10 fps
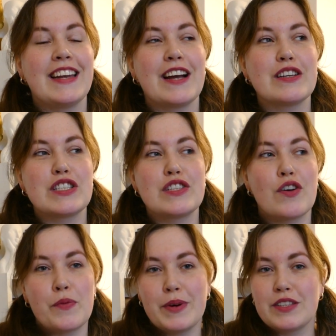there is
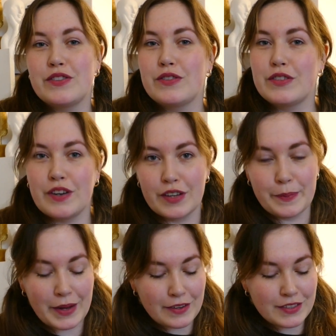so much to talk
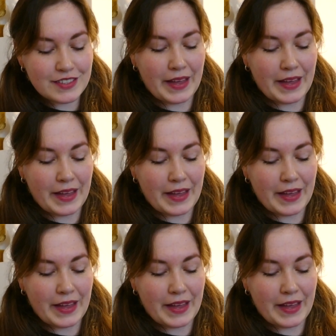about.